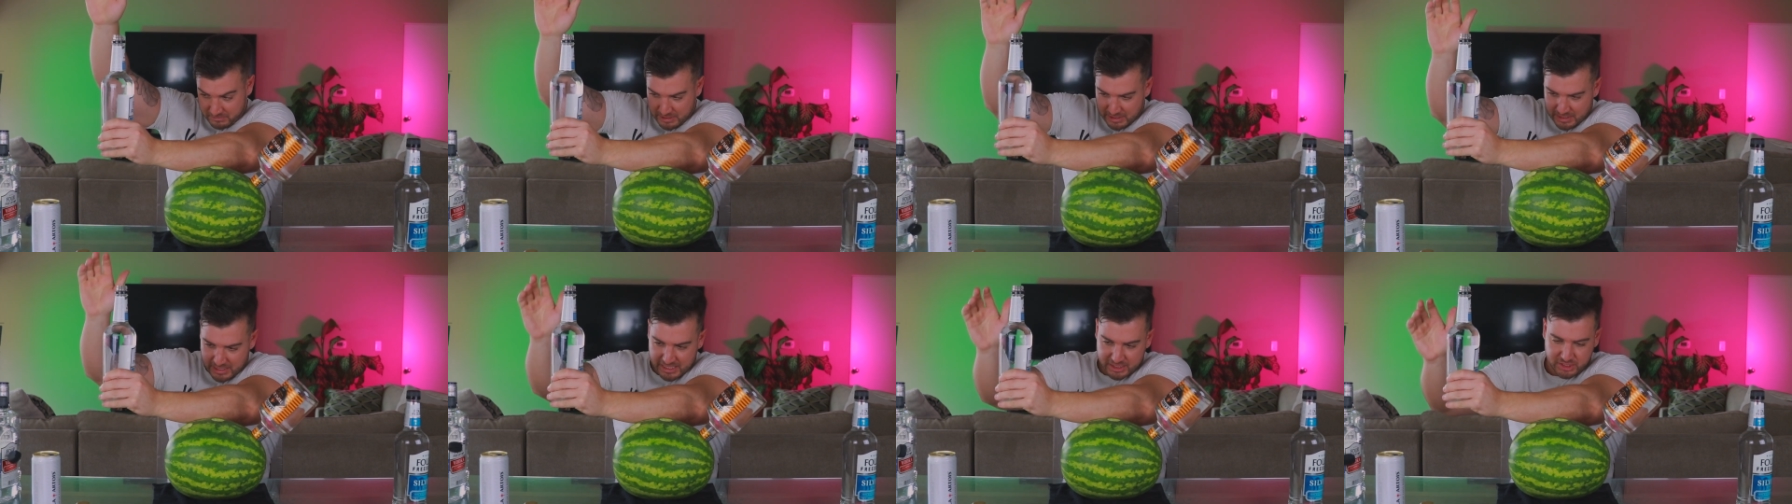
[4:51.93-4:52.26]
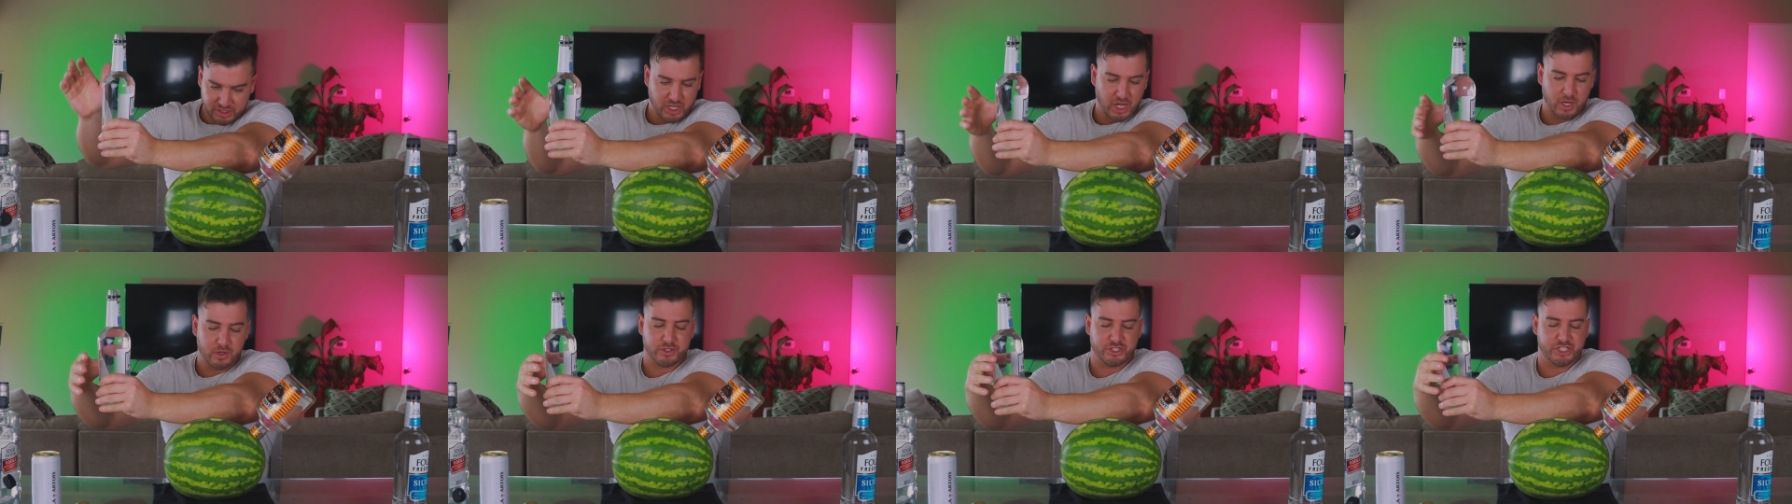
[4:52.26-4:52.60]
Let's
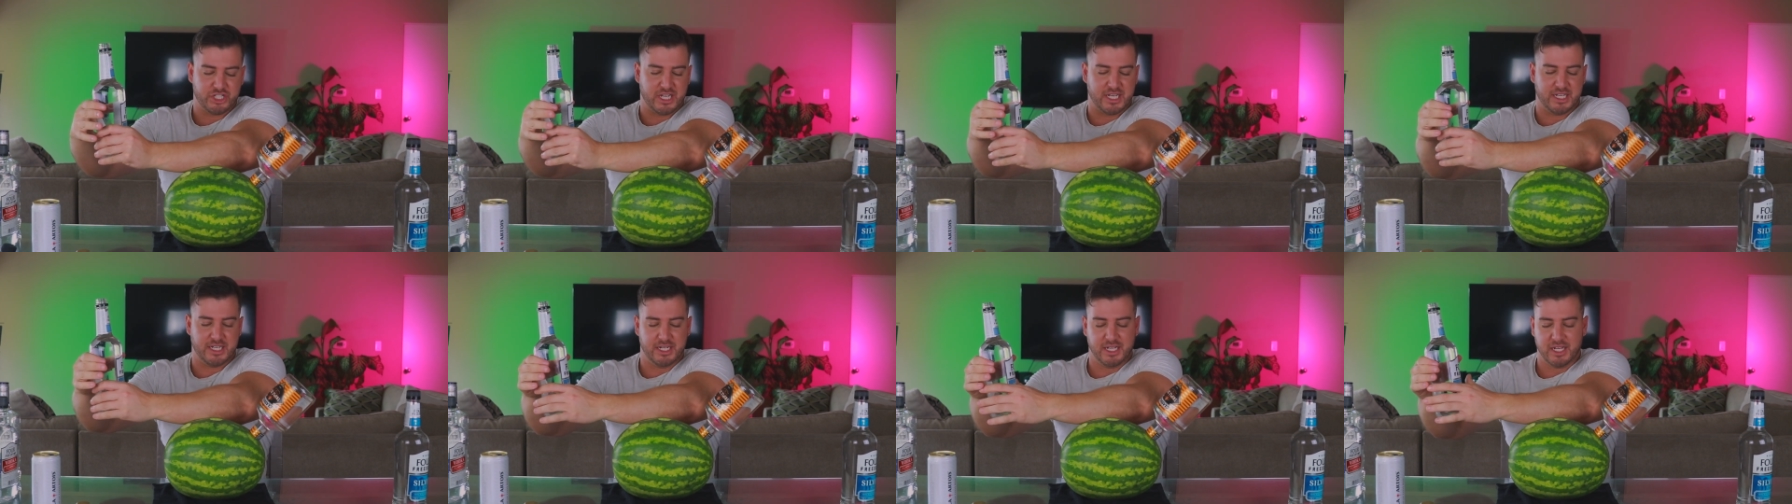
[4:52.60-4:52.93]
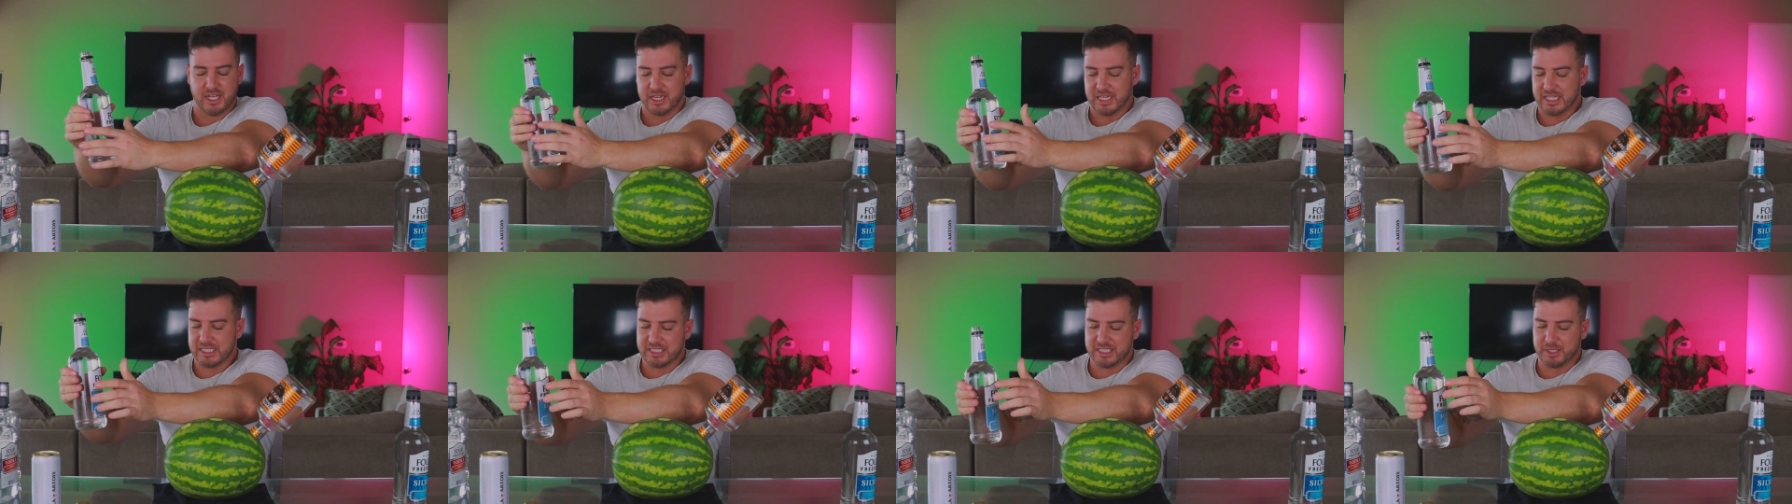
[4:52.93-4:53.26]
go, gin.
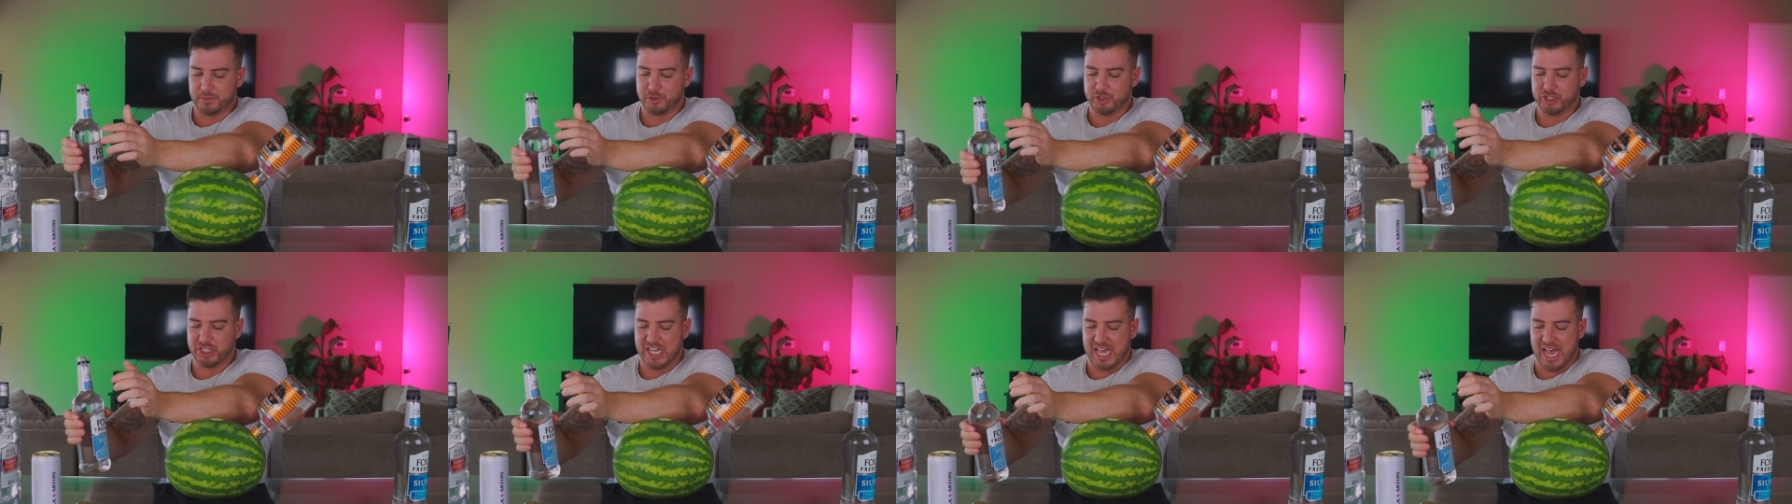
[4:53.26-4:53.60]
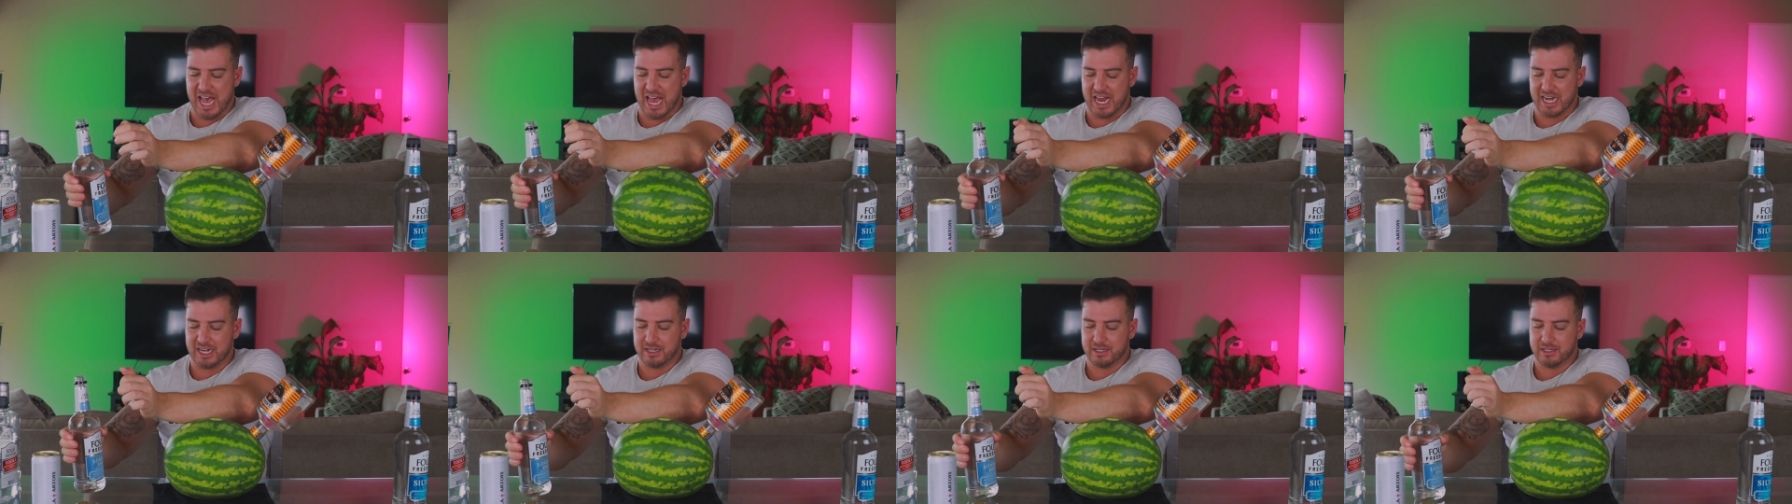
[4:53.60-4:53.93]
Let's see what you
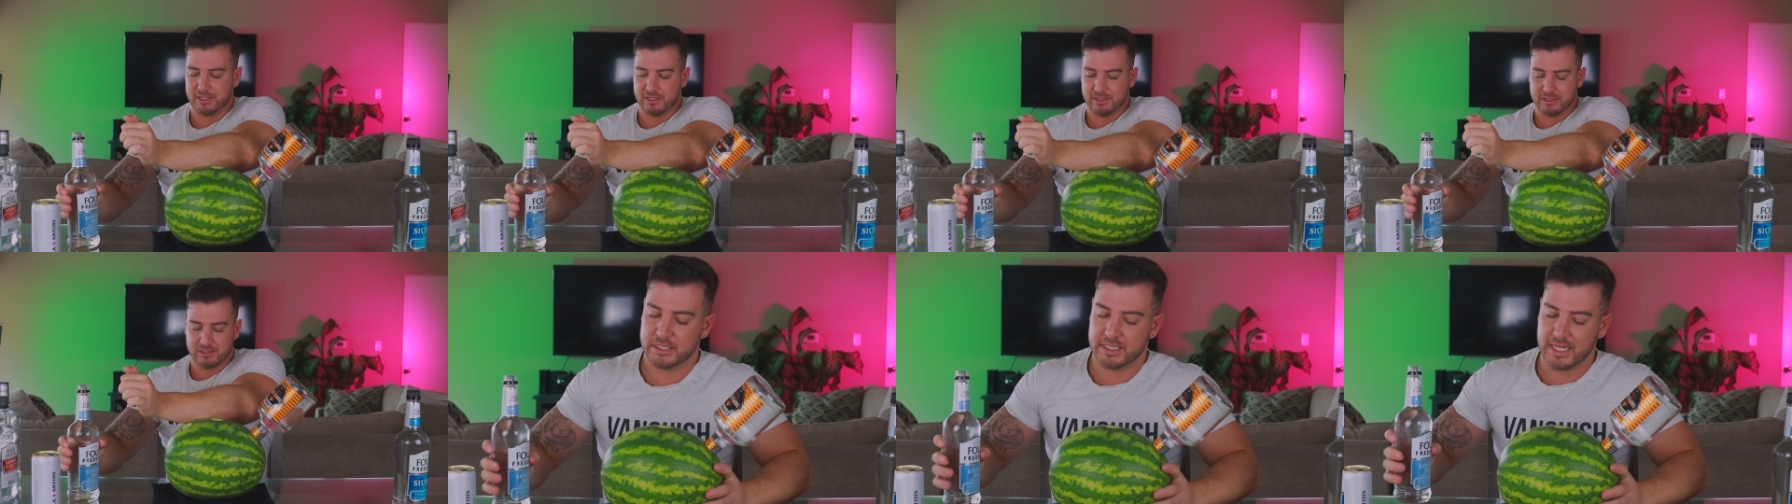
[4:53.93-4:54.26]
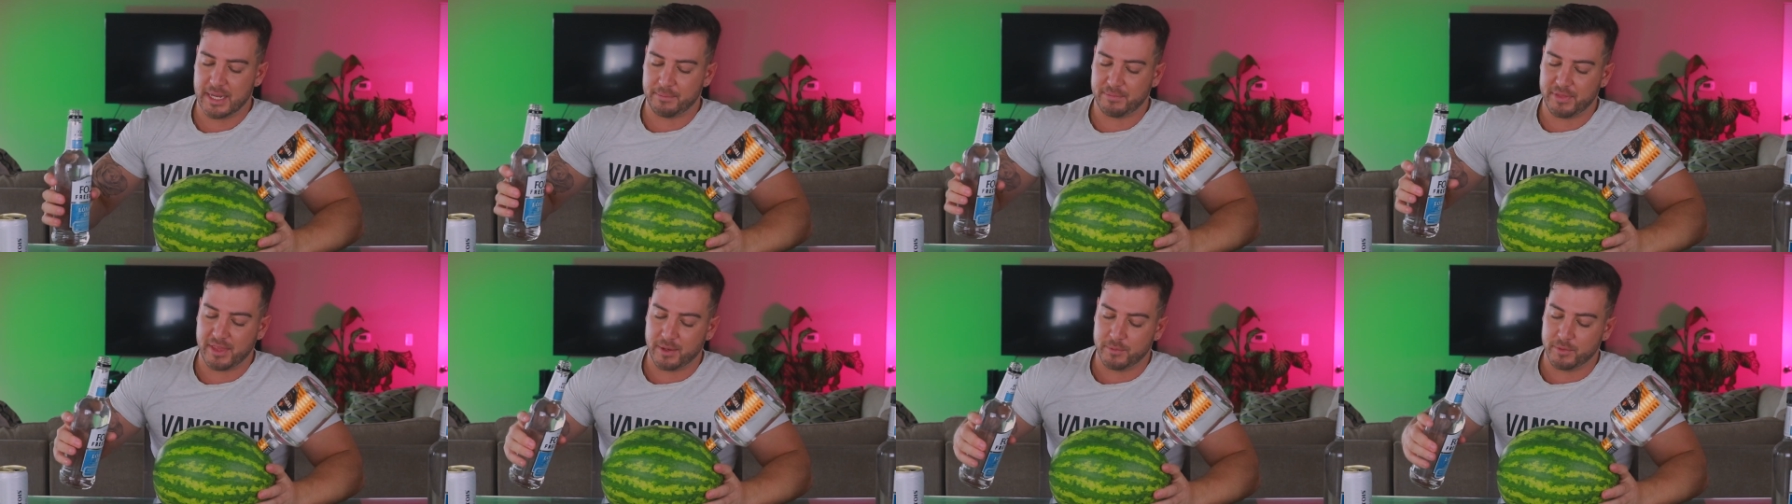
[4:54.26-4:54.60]
got.
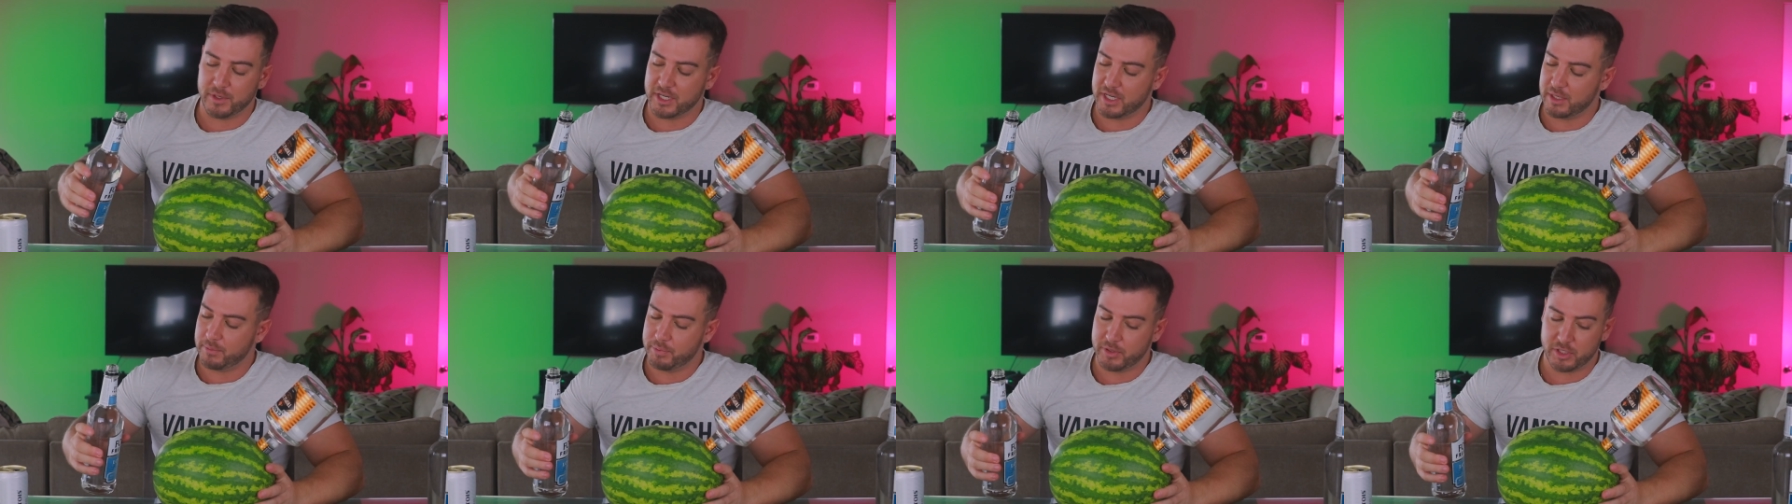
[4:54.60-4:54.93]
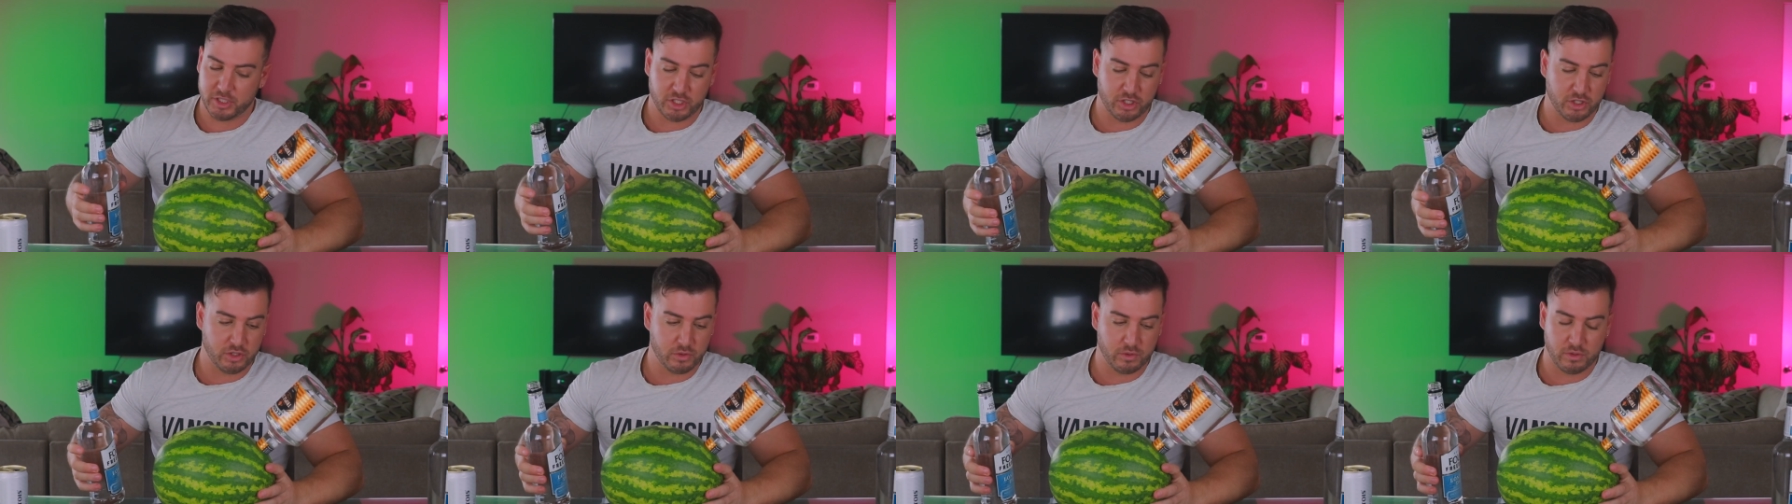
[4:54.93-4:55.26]
Same thing. We're gonna
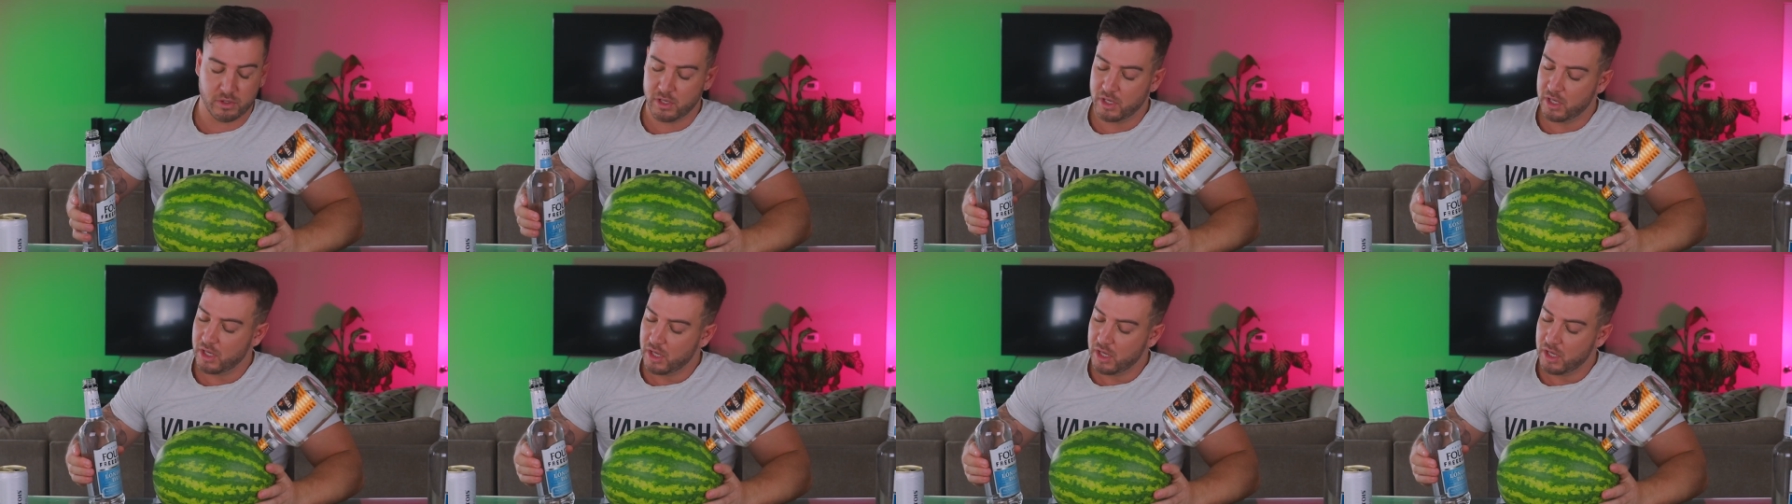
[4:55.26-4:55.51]
put you.